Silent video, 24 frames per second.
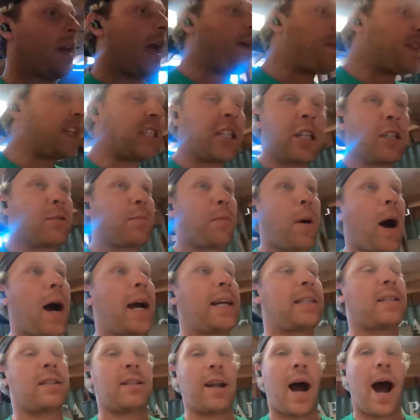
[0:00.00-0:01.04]
And this is
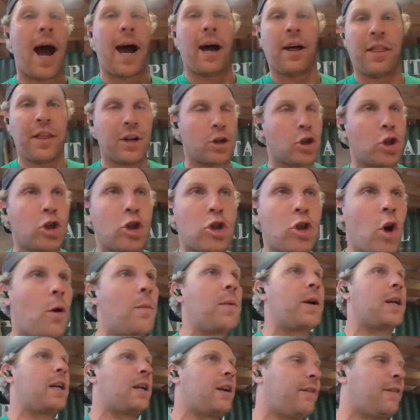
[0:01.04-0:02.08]
my style. There's so many